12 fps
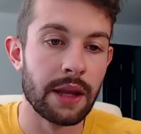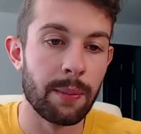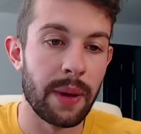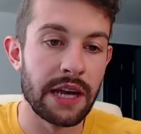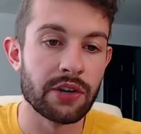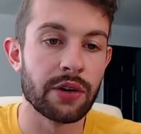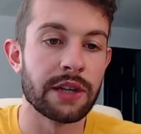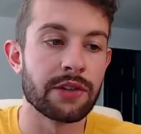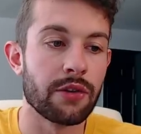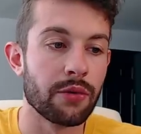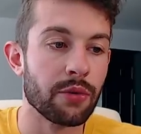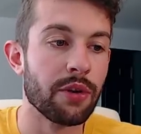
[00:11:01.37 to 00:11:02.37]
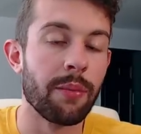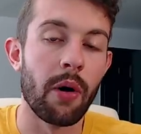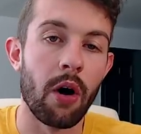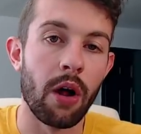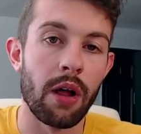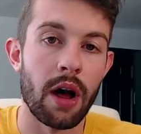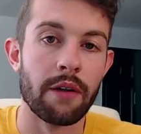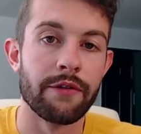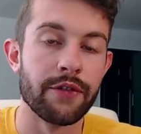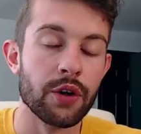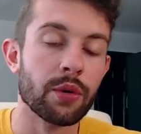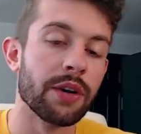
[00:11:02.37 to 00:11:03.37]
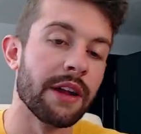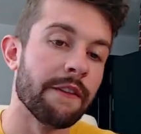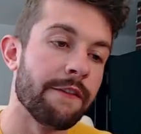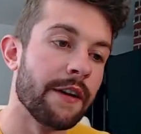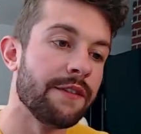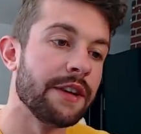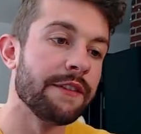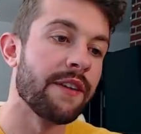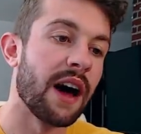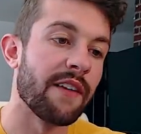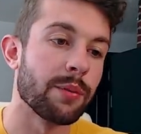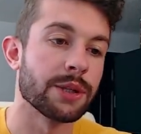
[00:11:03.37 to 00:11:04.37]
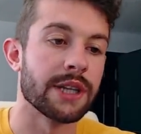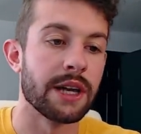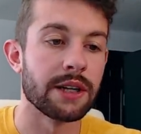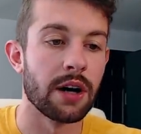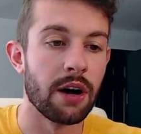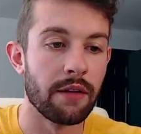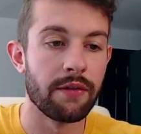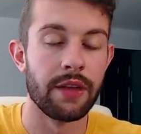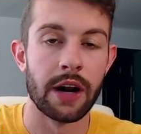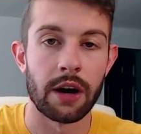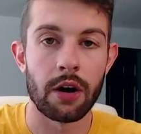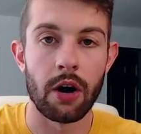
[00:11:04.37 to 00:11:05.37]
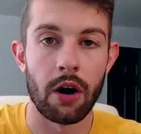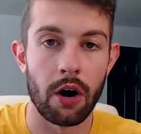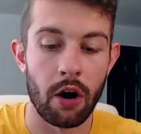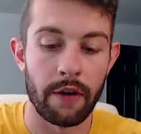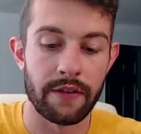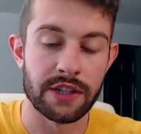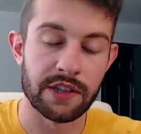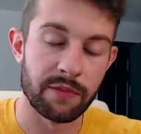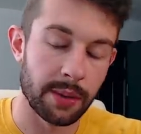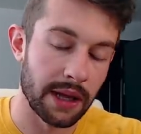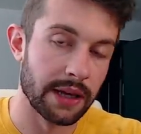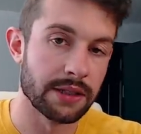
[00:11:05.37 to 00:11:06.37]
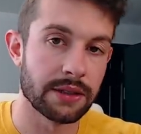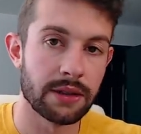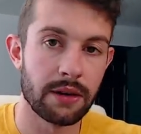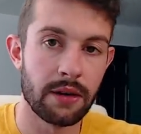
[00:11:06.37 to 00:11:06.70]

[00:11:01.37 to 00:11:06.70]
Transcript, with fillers: Patriots threw the ball on fewer than 55% of their offensive plays.